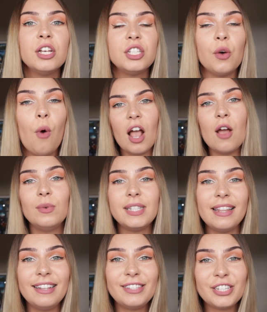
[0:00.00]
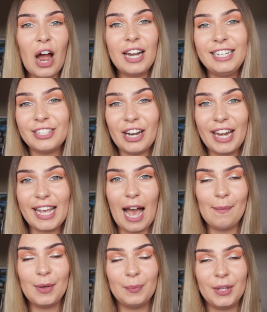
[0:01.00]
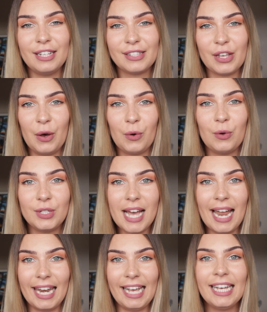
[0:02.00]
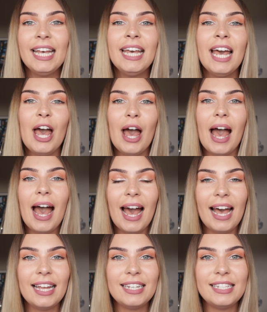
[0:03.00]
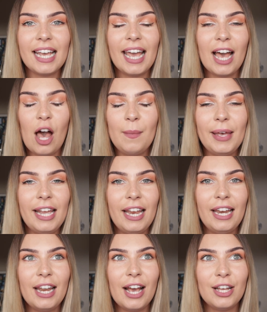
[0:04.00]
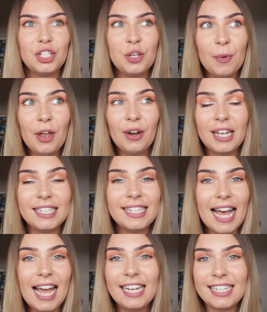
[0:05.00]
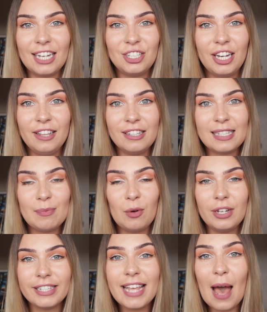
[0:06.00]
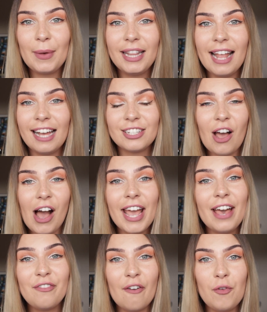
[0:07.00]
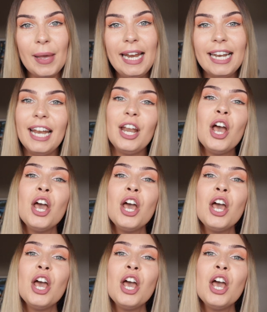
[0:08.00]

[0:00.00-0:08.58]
So I was in this tiny cabin with this girl called ELLIE, and I mean, to be honest, that is actually the smallest cabin that I have ever been in.